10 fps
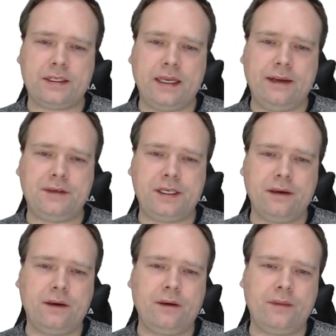Slave
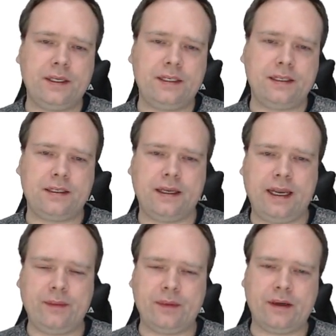Zero, which is the
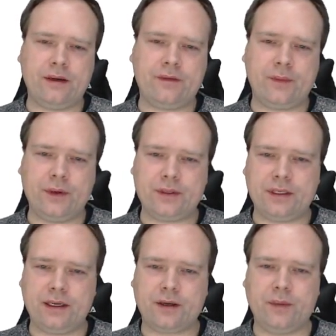name of a
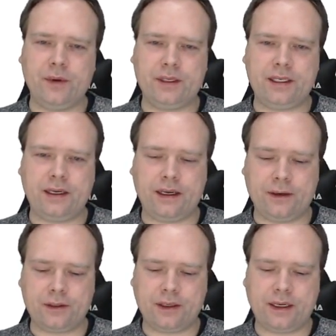person in the community and
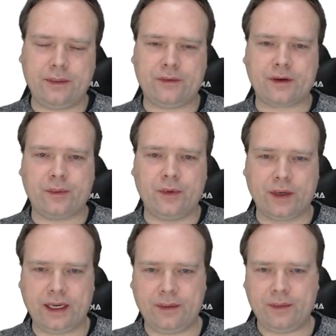also a name of a
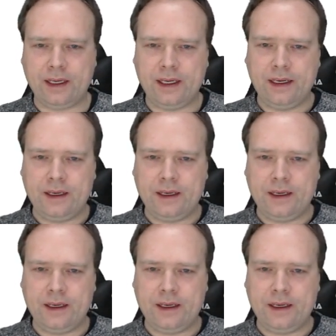computer game.